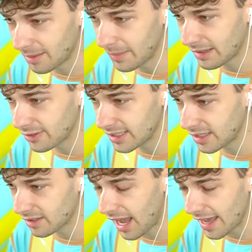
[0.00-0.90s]
come back for
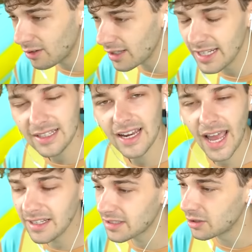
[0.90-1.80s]
dinner. I don't like that
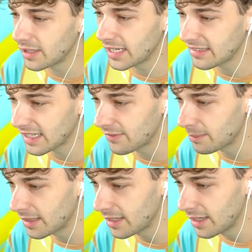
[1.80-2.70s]
attitude that he's
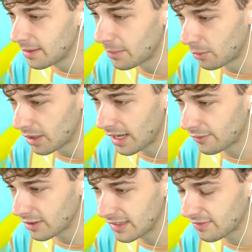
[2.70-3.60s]
given me, but
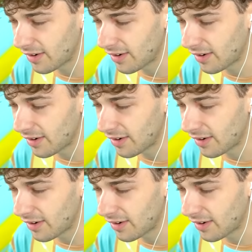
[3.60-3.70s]
whatever, it's